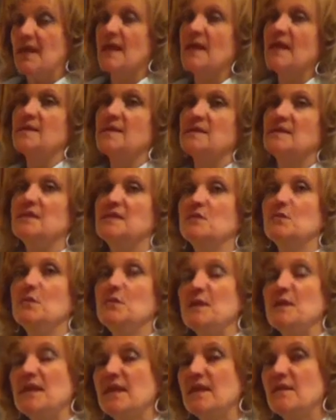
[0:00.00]
And since we
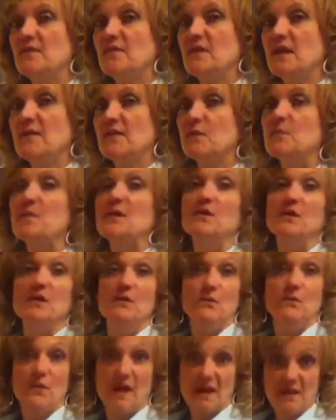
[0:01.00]
begin flavor
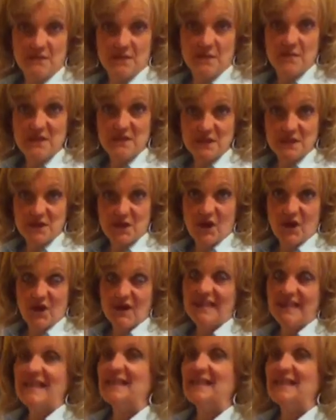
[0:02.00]
building right from the start,